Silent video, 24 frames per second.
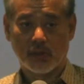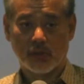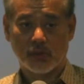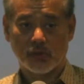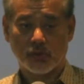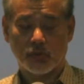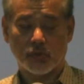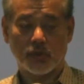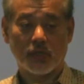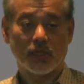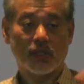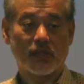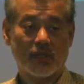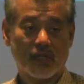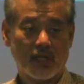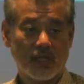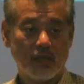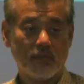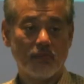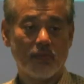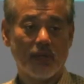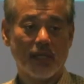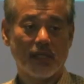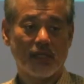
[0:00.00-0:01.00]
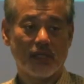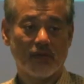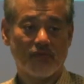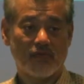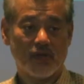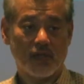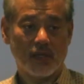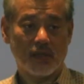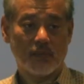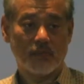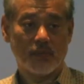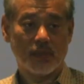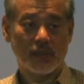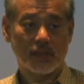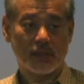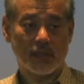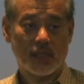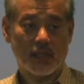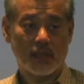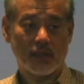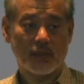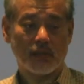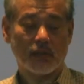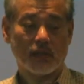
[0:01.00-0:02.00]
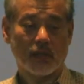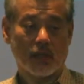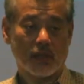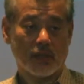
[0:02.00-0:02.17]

So the three main developments are